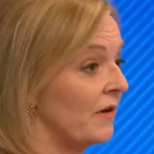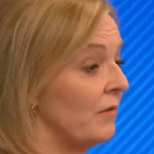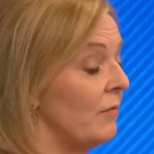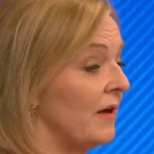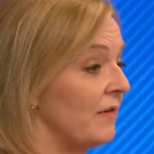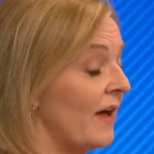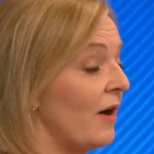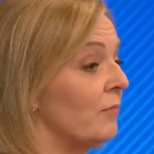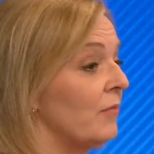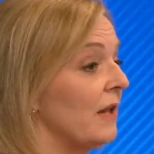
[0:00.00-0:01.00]
do is
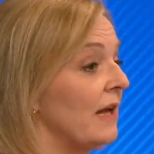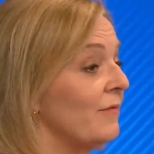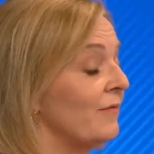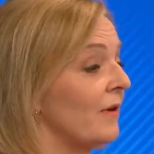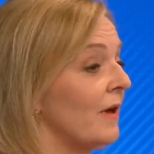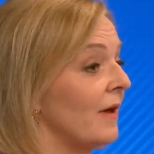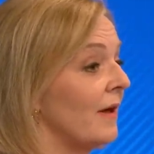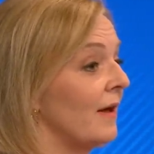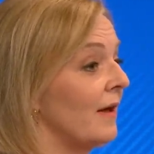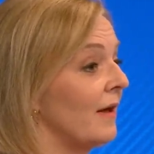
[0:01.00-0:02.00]
help relieve. 15%
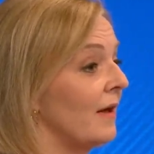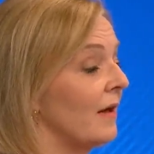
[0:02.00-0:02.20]
interest